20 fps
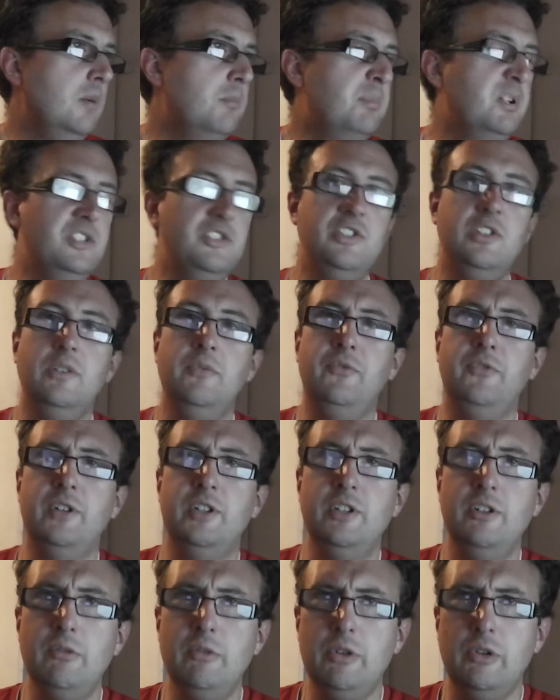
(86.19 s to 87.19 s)
But to, for
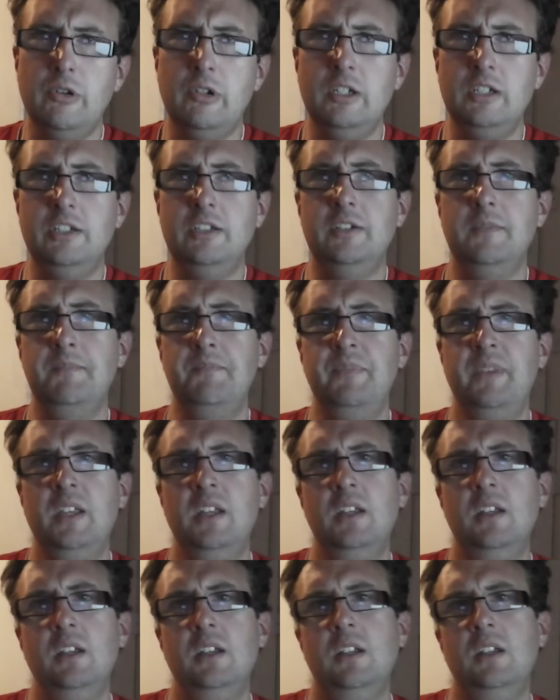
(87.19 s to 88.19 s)
New York,
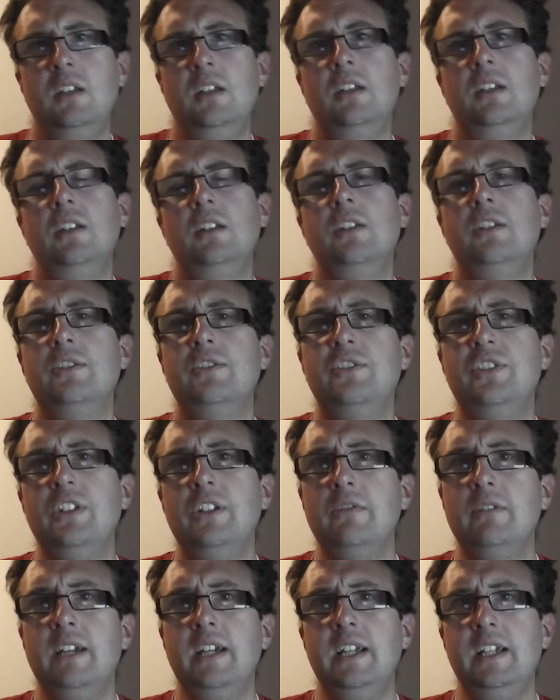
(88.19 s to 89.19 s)

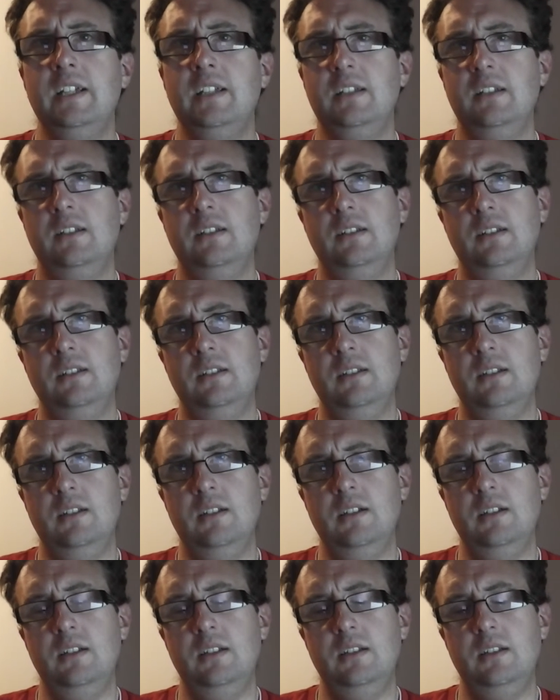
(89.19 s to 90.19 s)
considering
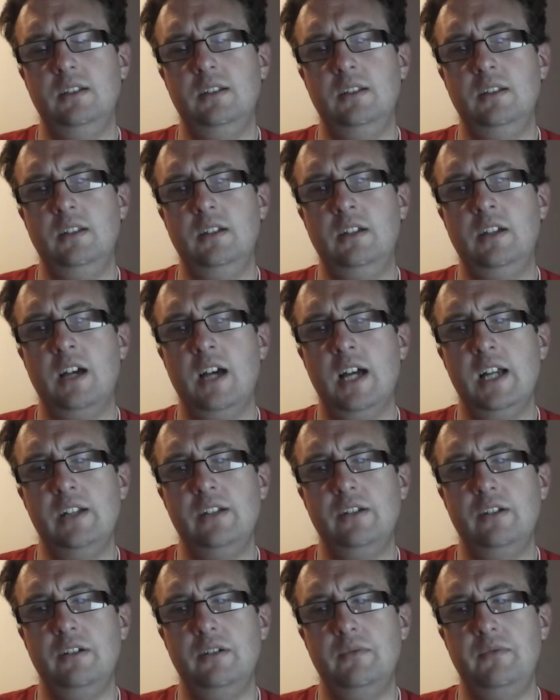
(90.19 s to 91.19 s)
the kind
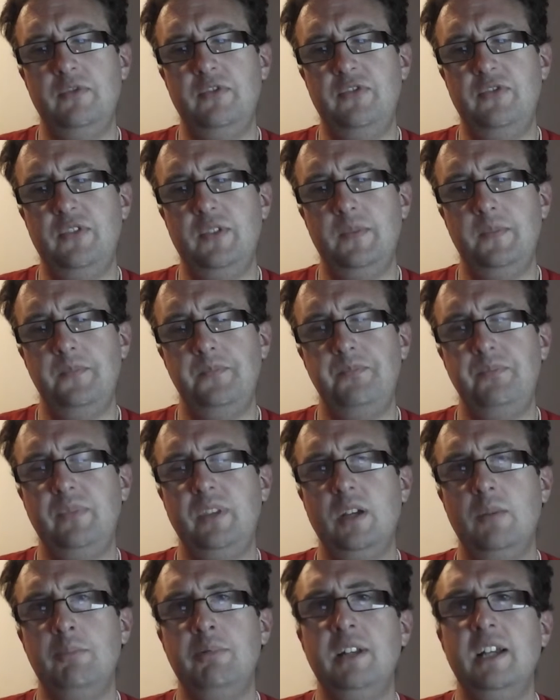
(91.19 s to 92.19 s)
of
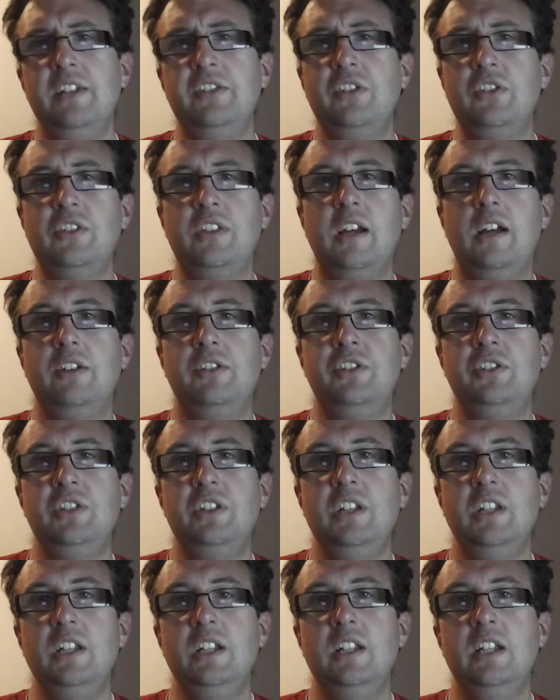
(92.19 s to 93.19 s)
places that are
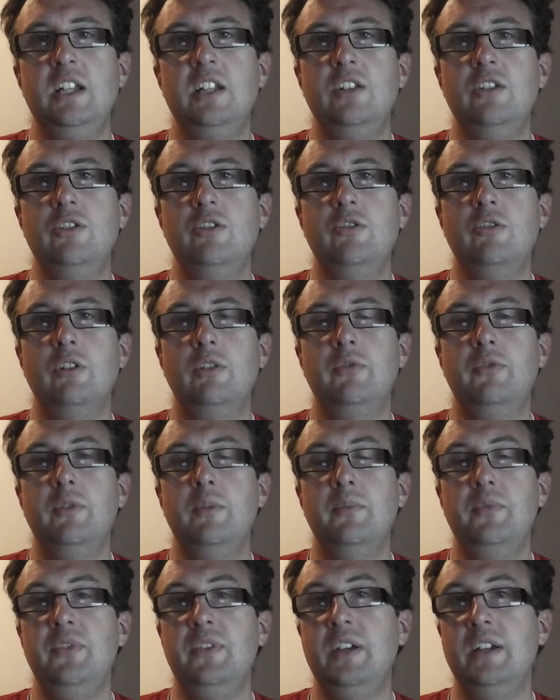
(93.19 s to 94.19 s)
seen in New York
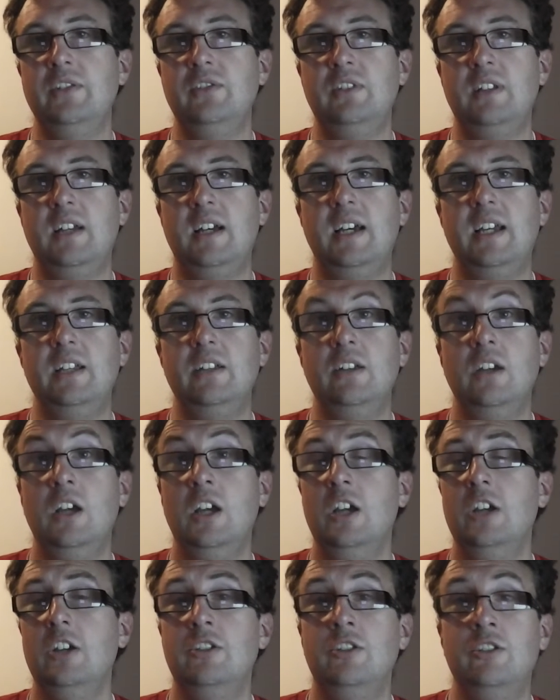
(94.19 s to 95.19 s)
from things like
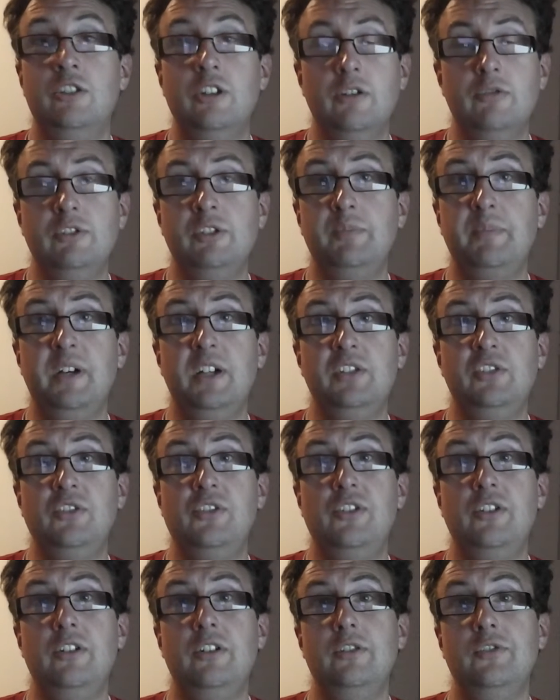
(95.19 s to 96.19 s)

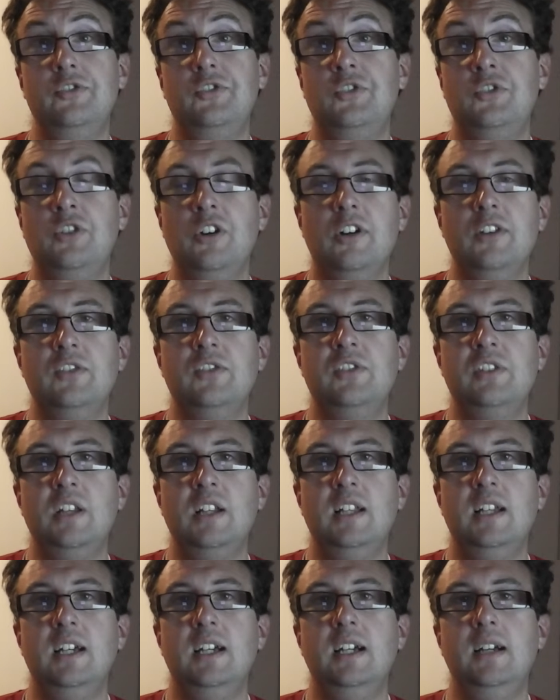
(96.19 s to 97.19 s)
Ghostbusters,
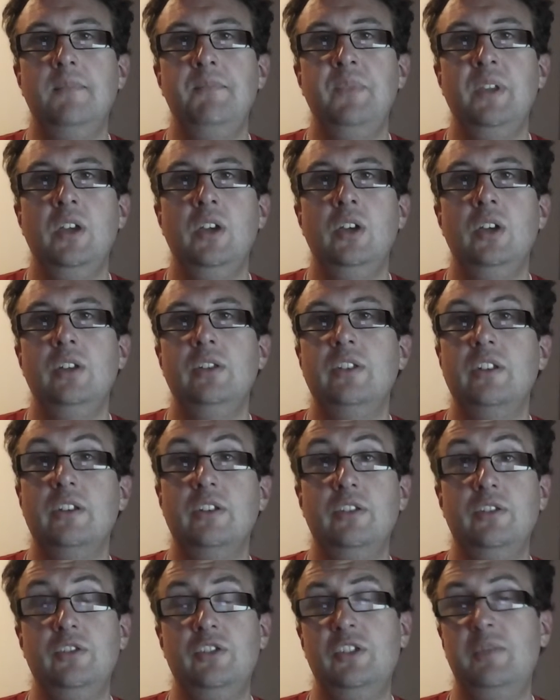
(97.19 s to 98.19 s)
Godzilla, the
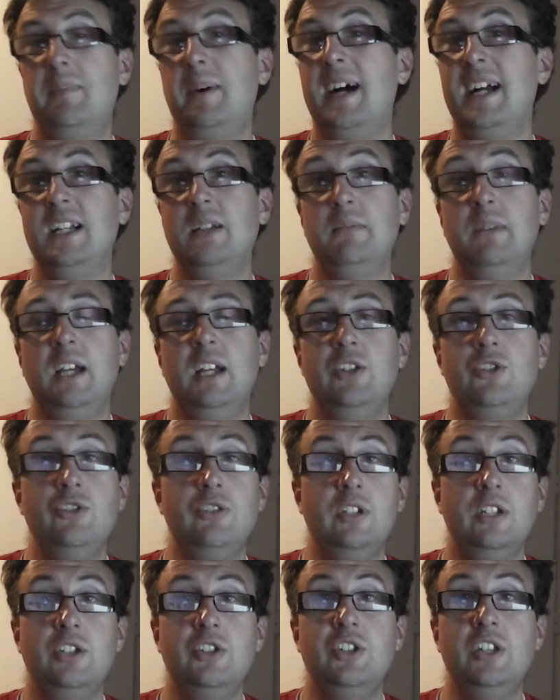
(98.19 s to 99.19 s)
Spider-Man
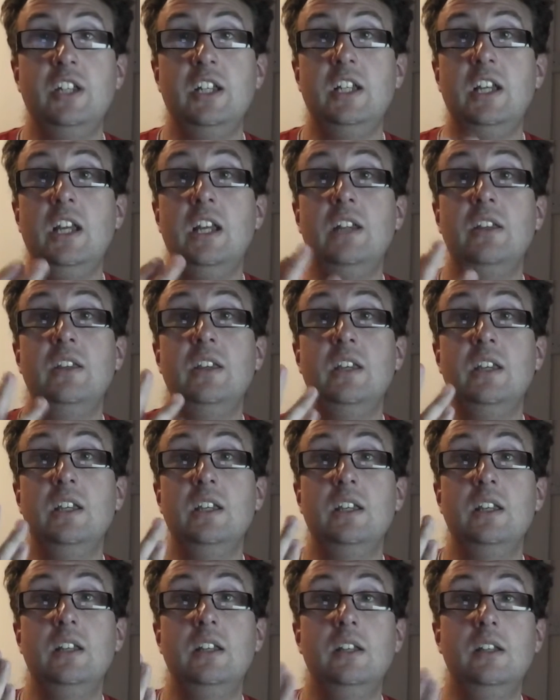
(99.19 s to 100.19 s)
trilogy,
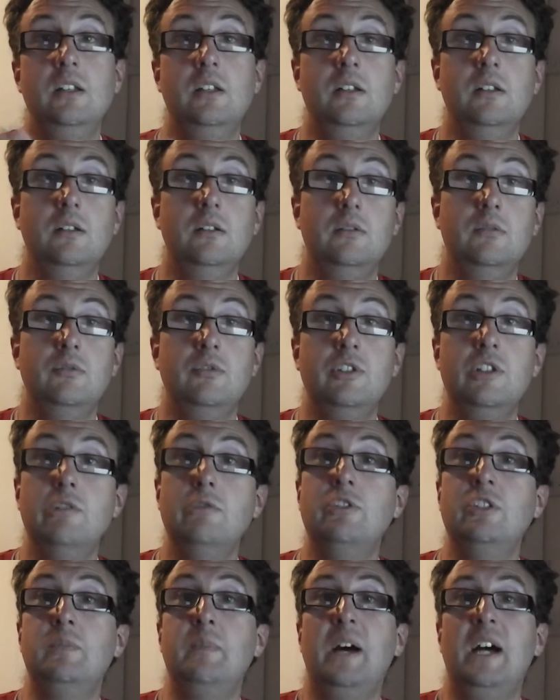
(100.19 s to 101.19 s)
the
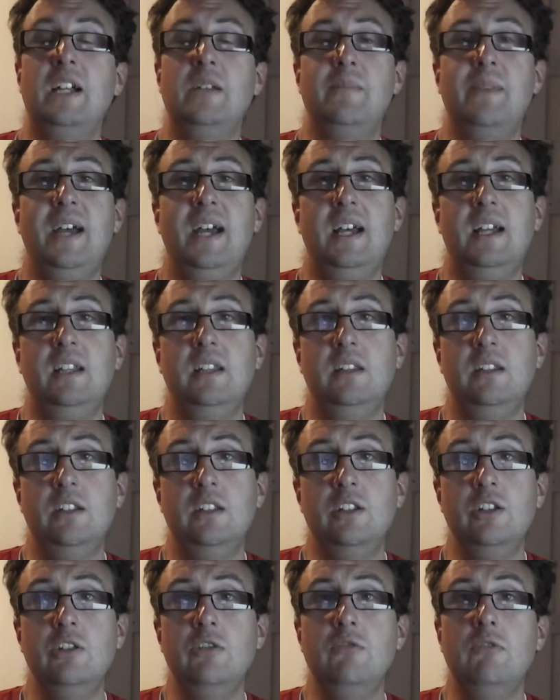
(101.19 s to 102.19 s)
new Spider-Man,
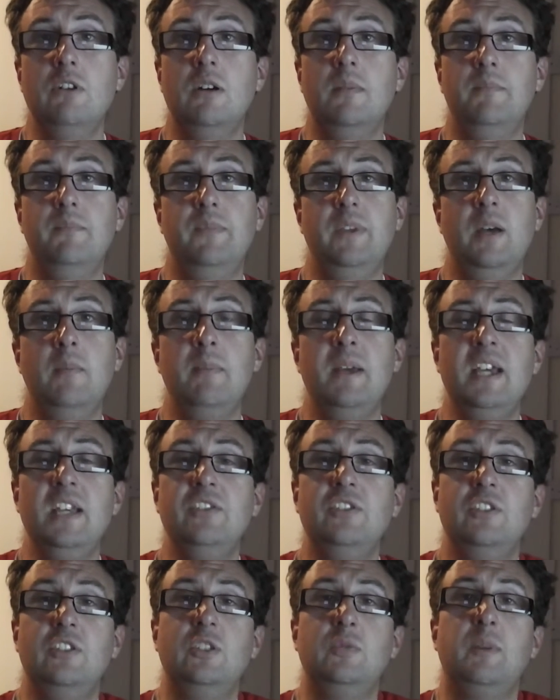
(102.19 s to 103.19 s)
the new
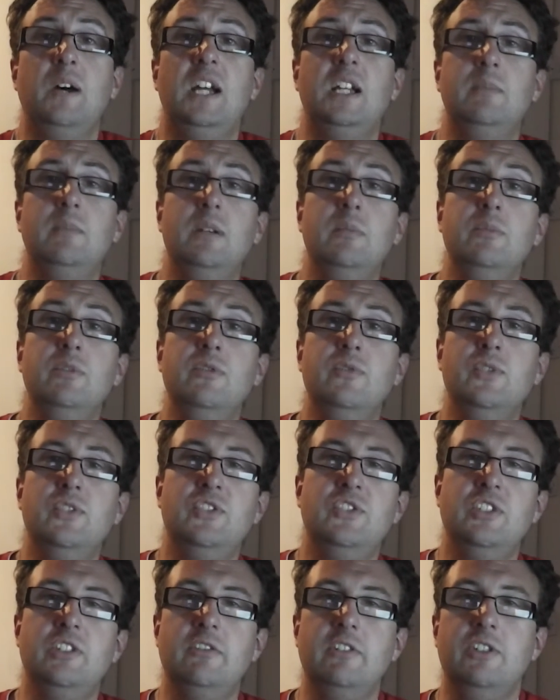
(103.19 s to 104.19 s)
Amazing Spider-Man movie
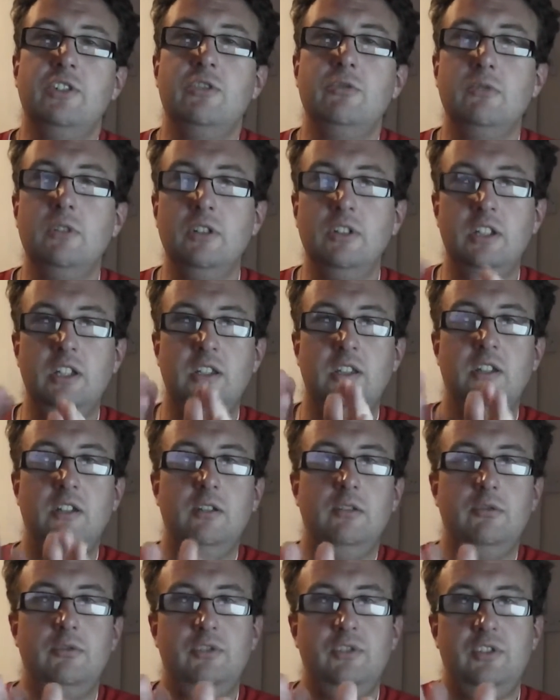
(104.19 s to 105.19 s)
series, you look at
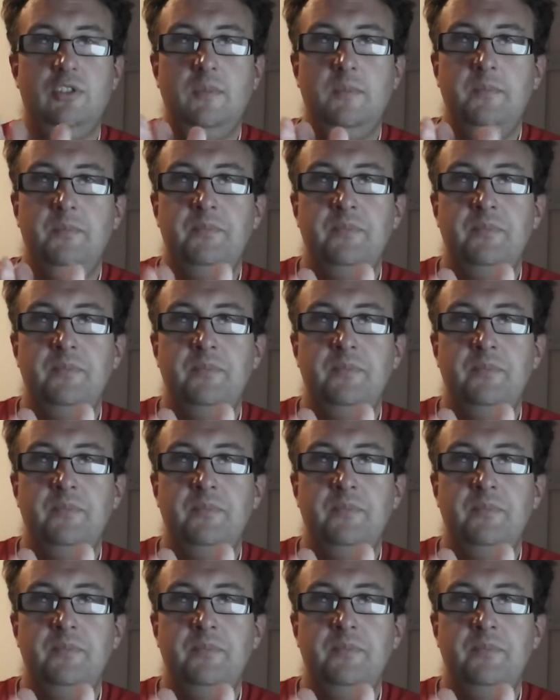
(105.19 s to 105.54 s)
those,